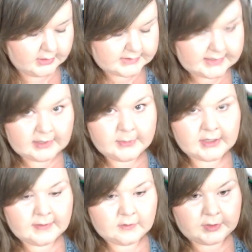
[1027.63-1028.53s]
I started out
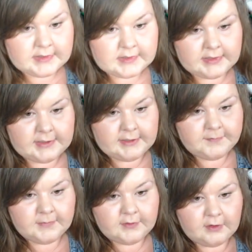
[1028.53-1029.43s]
making this bracelet
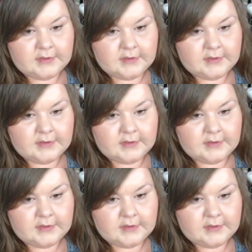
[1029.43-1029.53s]
here. So